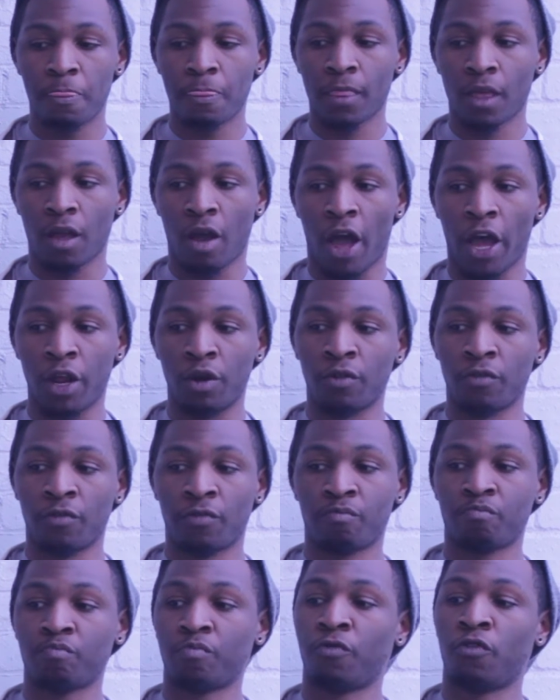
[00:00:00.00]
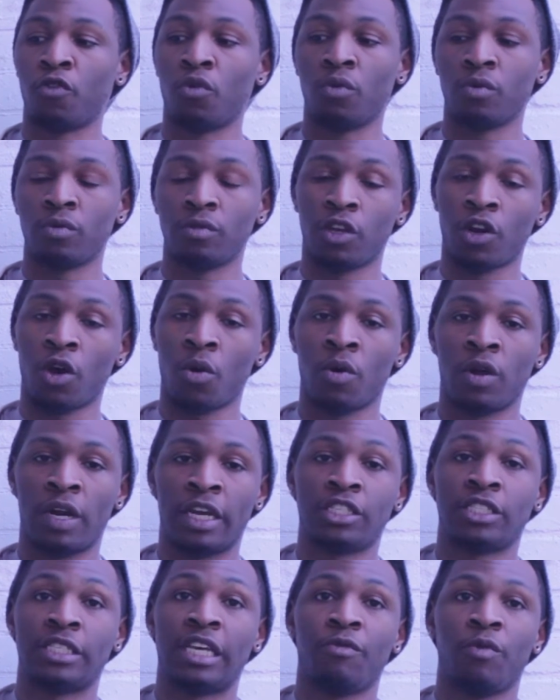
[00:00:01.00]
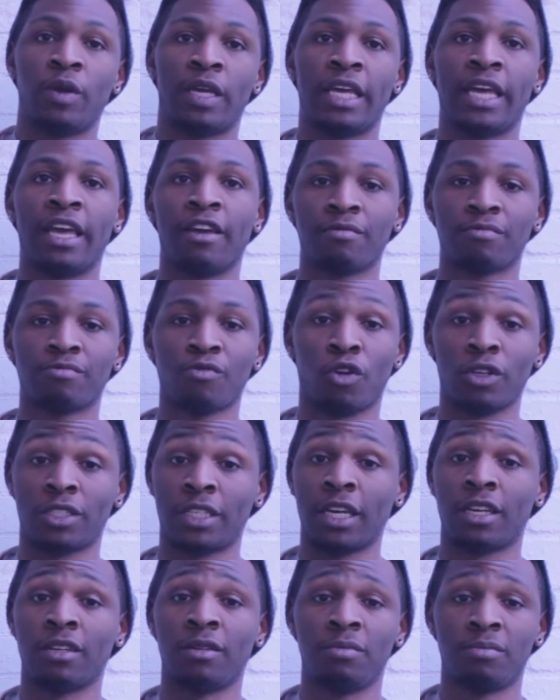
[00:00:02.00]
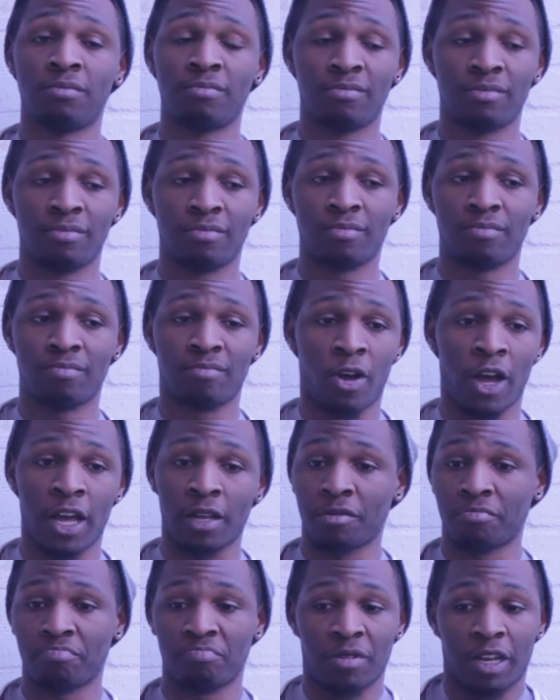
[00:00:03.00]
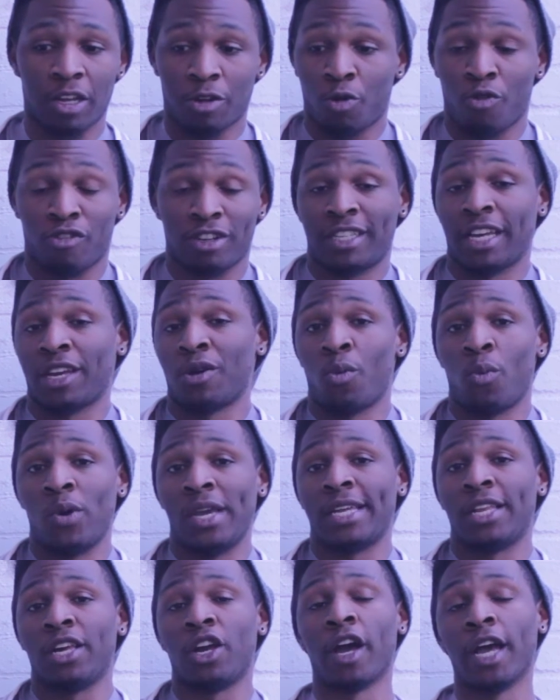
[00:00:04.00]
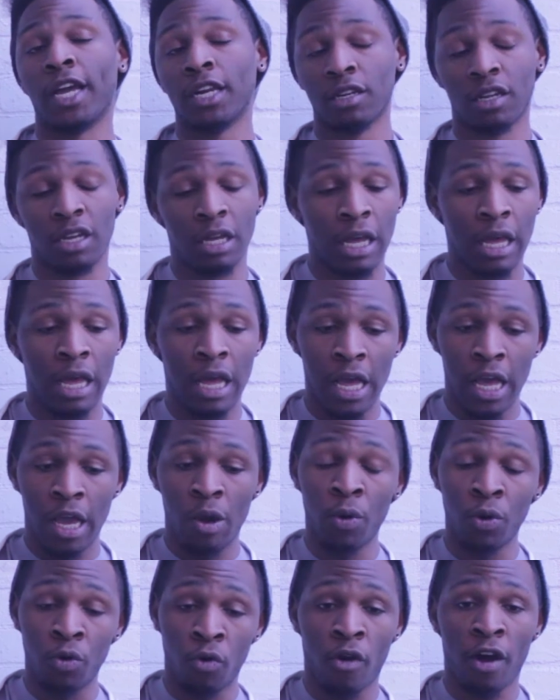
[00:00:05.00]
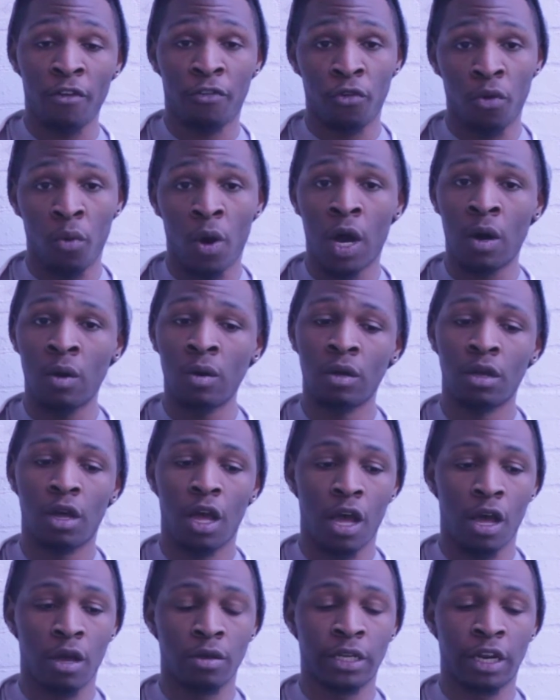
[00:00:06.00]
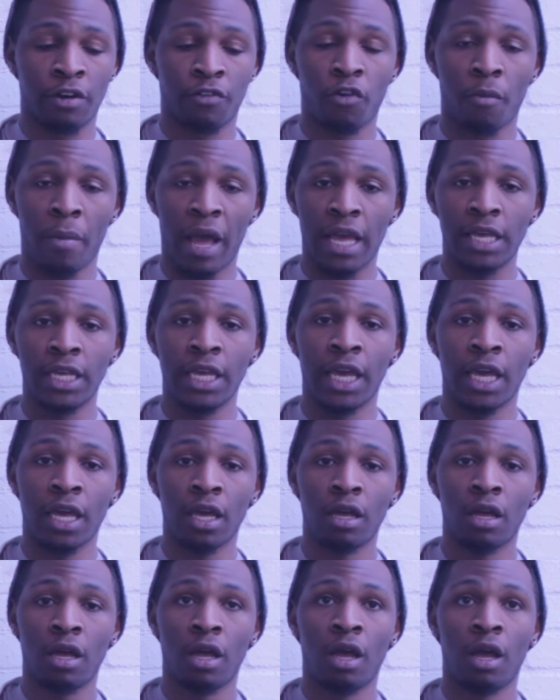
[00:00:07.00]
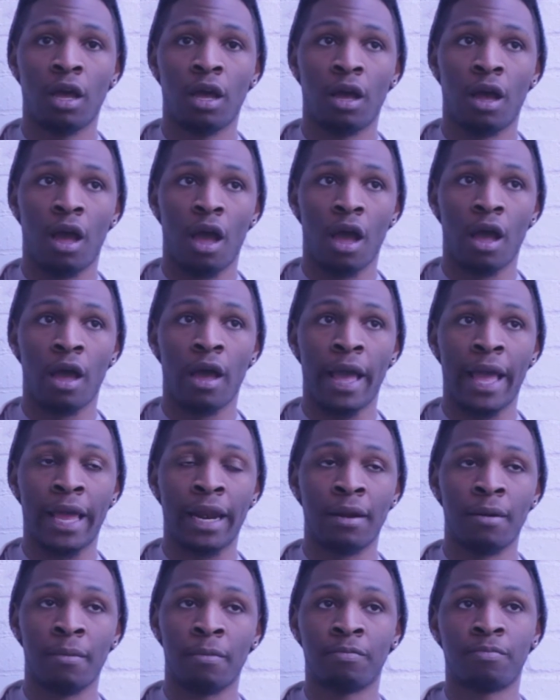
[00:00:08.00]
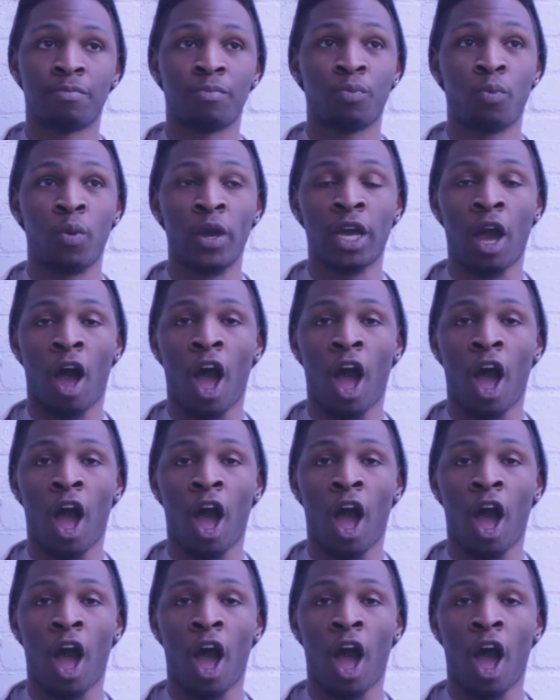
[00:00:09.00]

kind of thought, you know what, let's see if we can get Cross Tekken right, a Cross Tekken week ago. It went alright for a while, done it for about a year, and then we